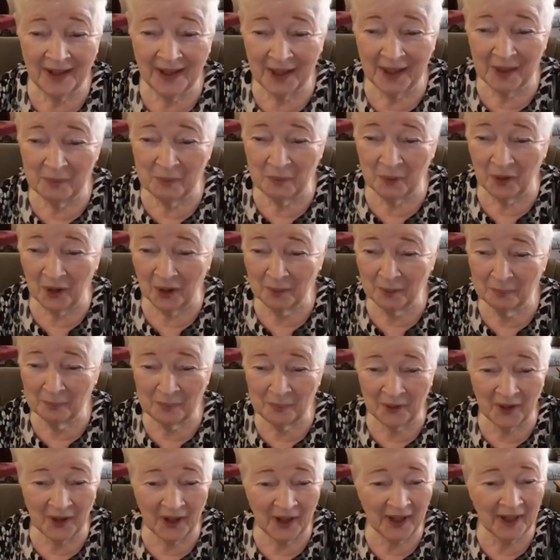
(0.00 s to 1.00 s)
and
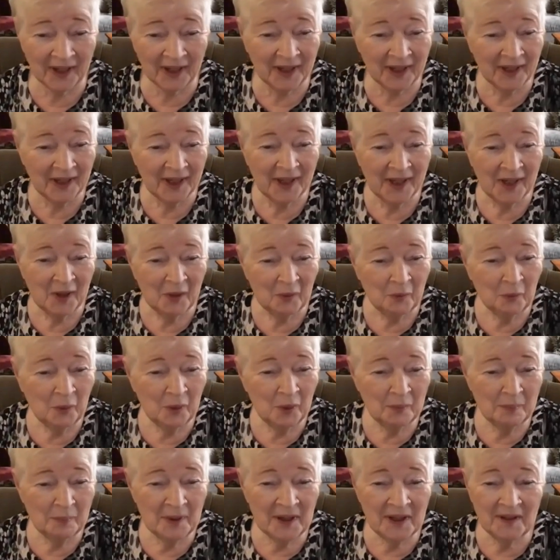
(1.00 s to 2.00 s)
walk by
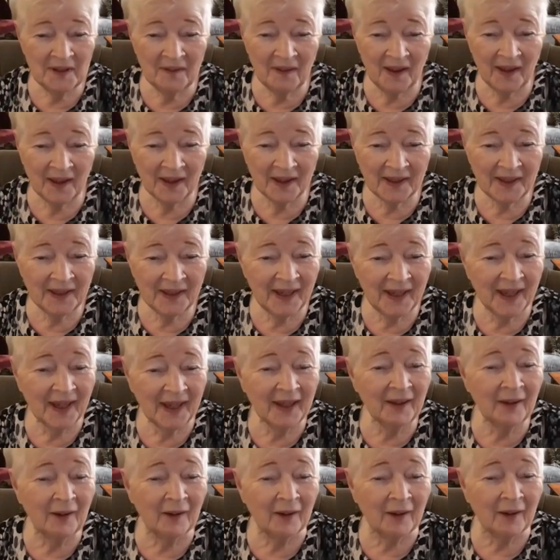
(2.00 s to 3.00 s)
would be like
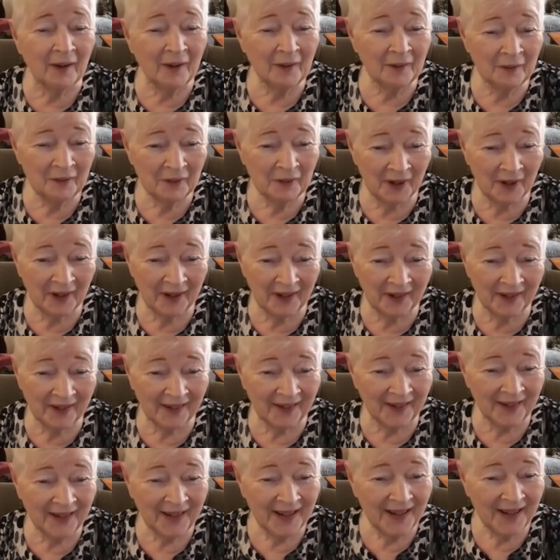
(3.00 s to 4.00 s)
hell for
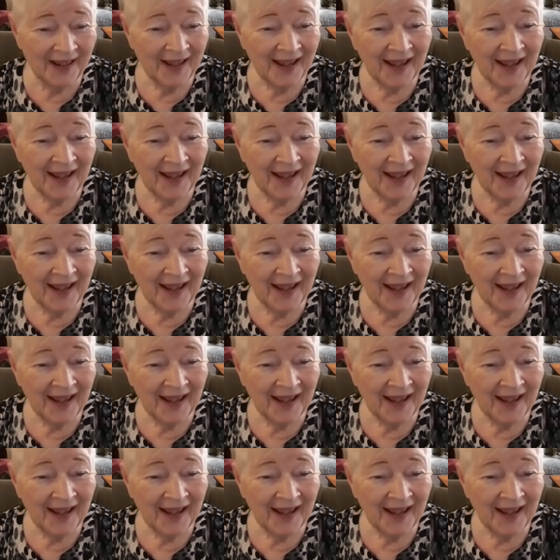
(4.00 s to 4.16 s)
her.